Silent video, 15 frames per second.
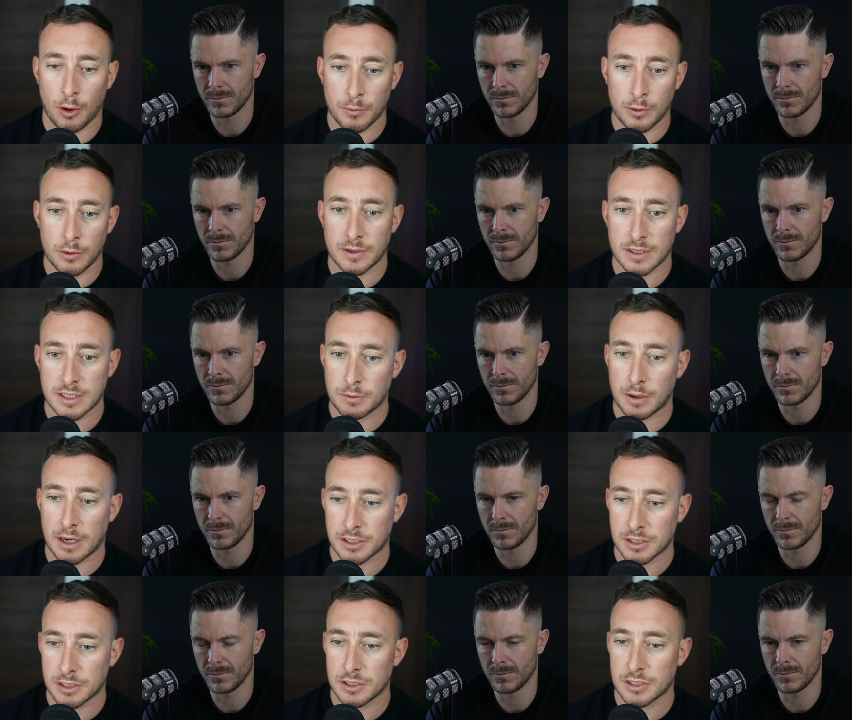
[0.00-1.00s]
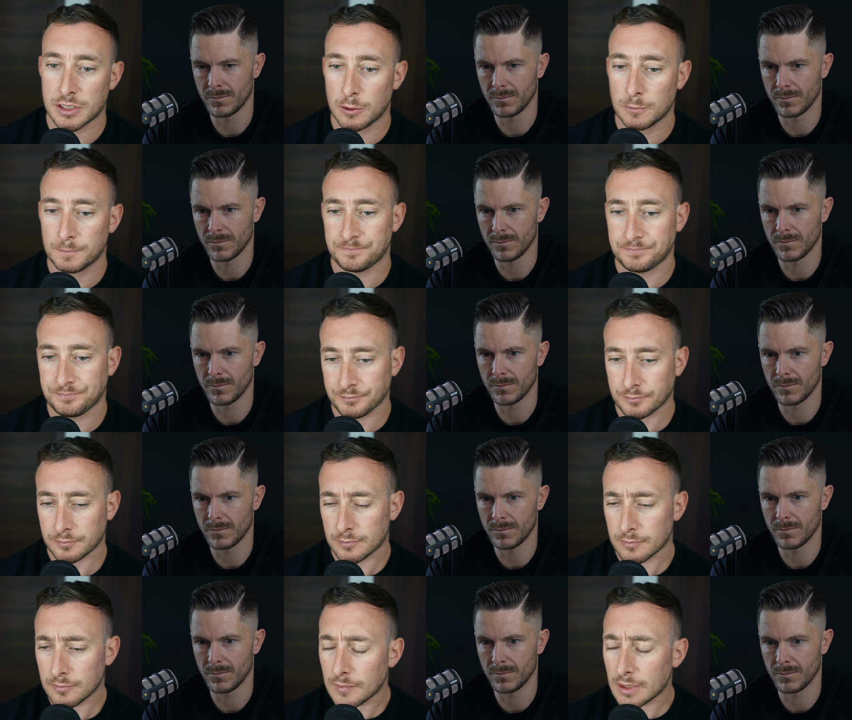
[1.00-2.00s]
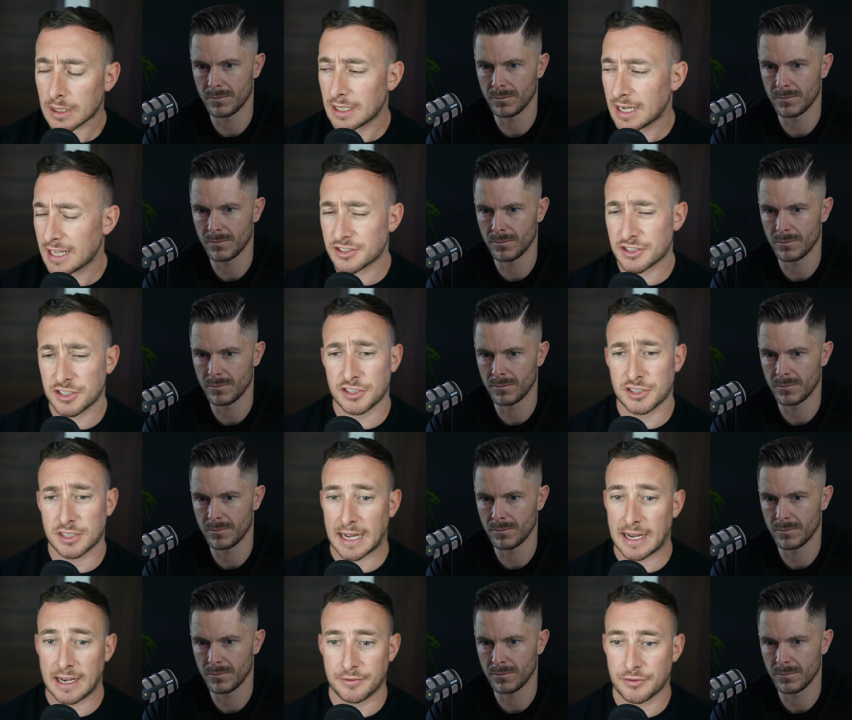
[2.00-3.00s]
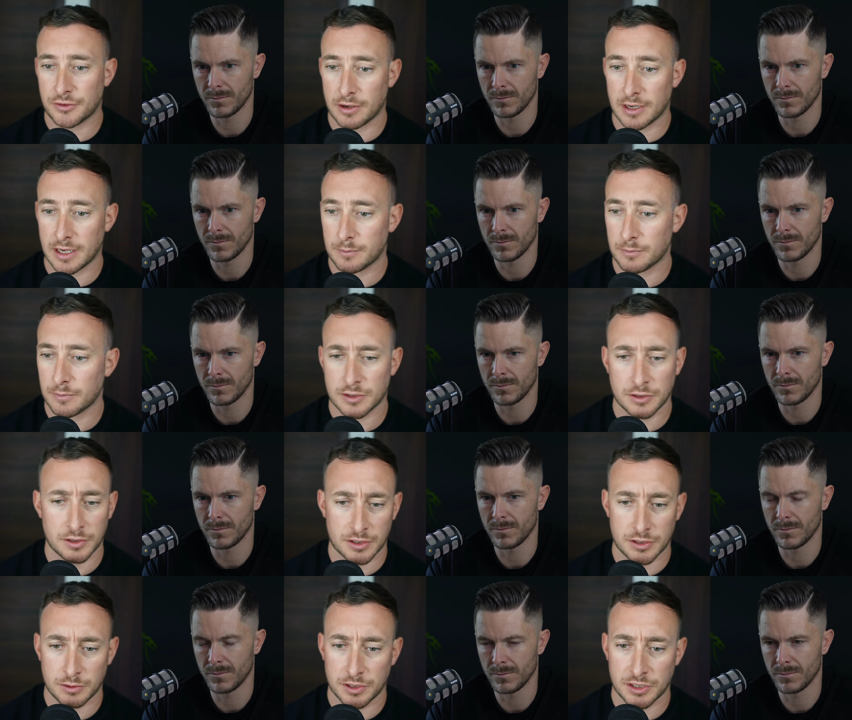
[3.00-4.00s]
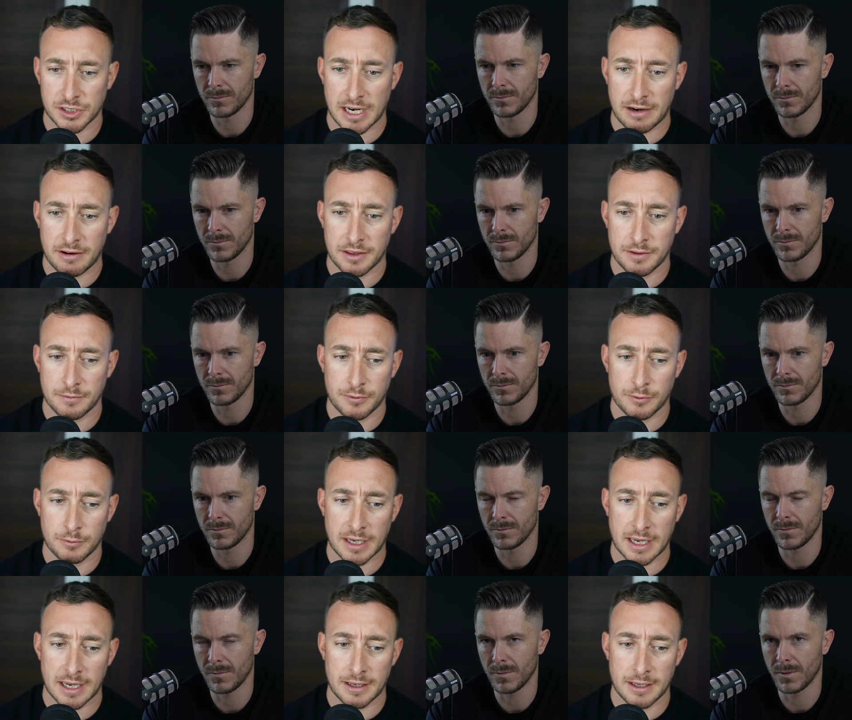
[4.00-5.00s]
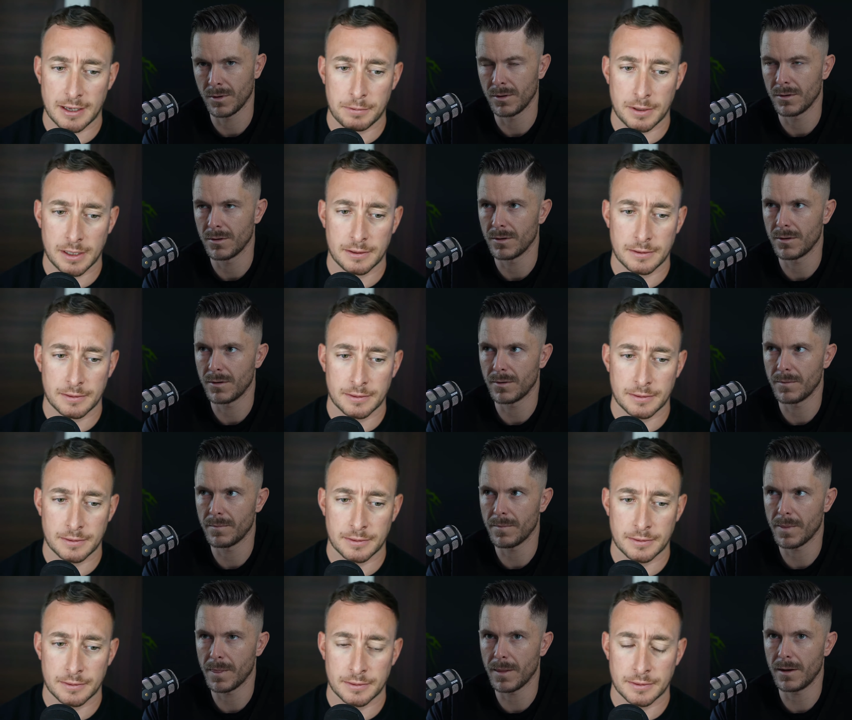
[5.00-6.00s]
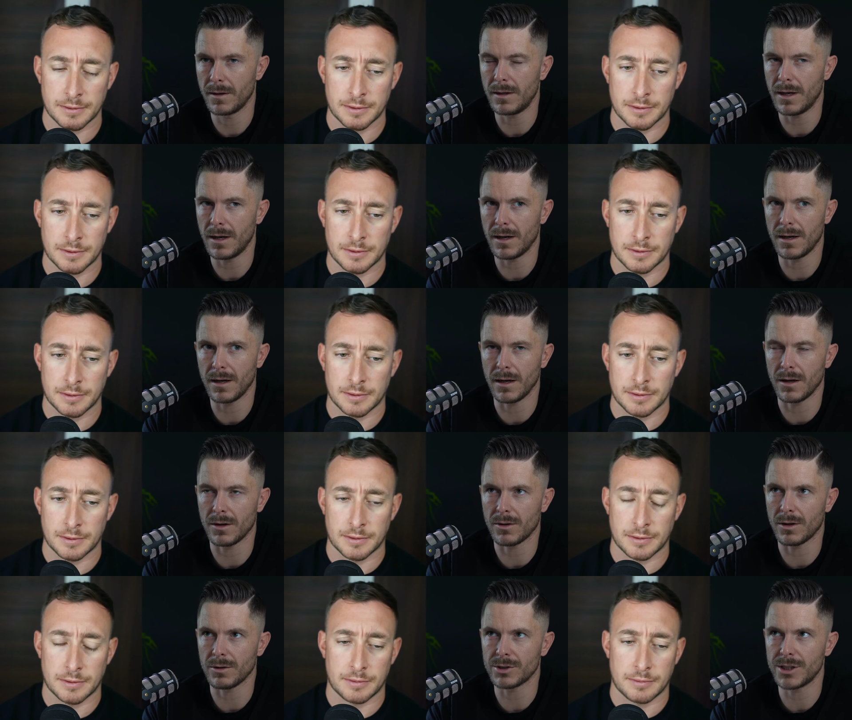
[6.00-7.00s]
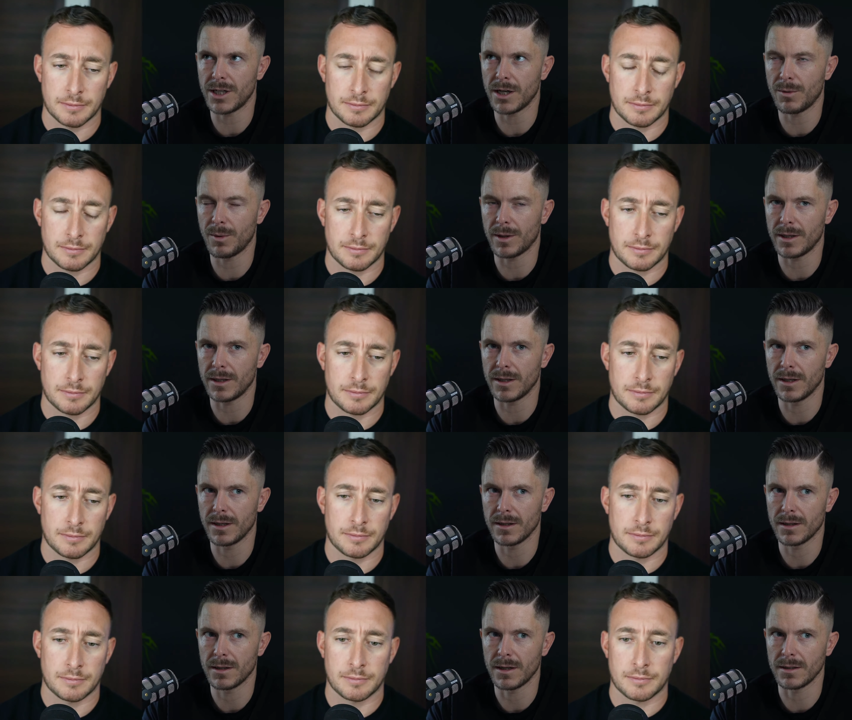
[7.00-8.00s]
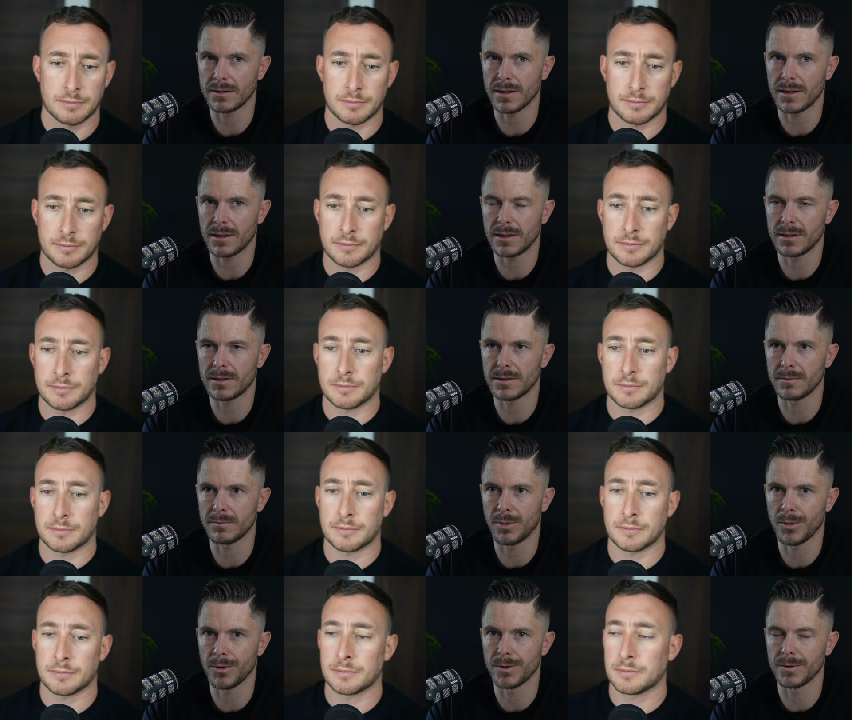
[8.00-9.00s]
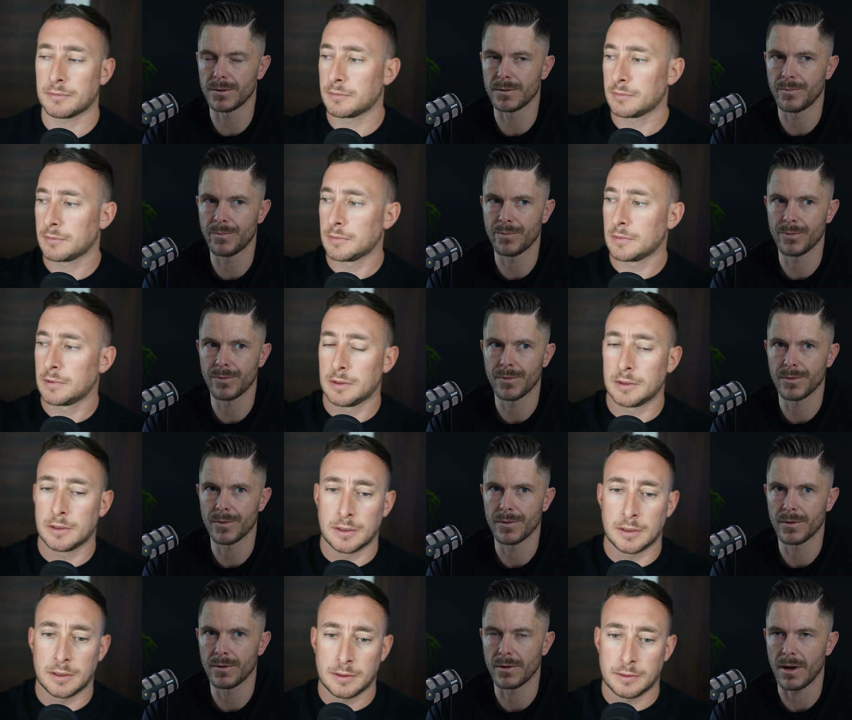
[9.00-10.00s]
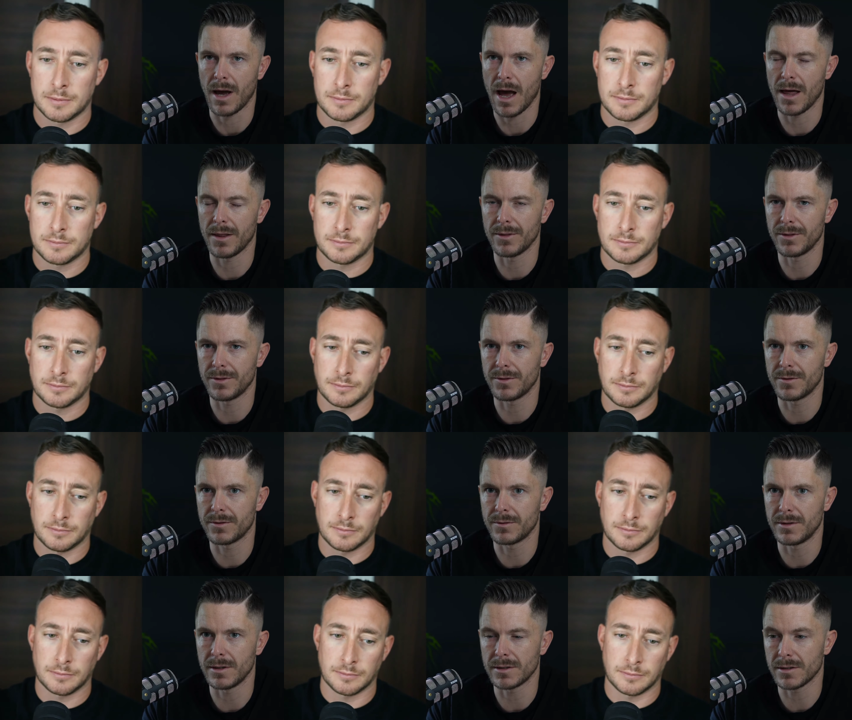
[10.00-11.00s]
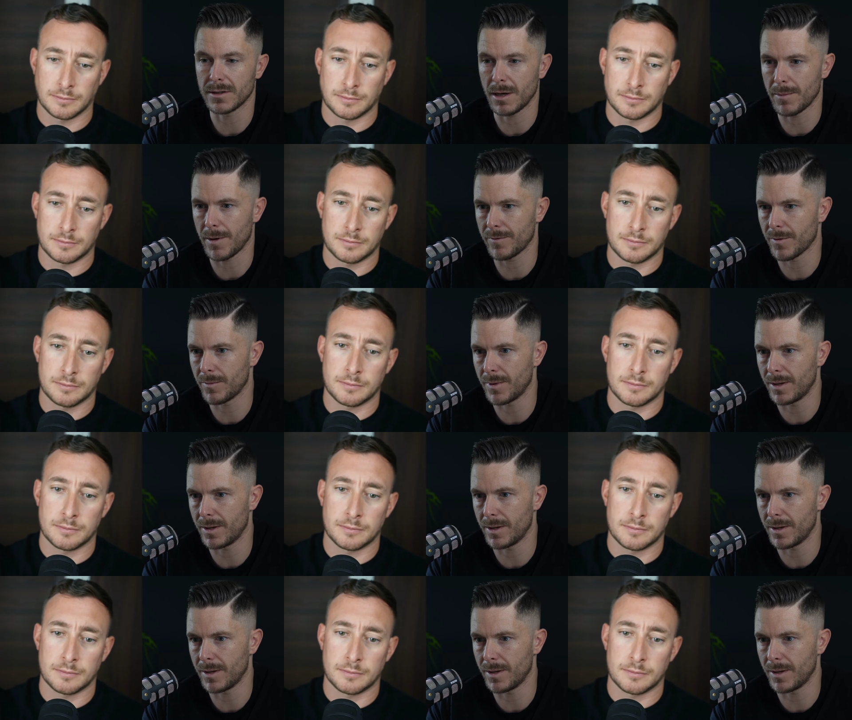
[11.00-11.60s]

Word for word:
Speaker 1: move into action. So let's just dive straight in. Do you want to, do you want to share anything before we get in there, Pete?
Speaker 2: Yeah, I'll, I'll share quickly here because I think this is important, and this has come up for me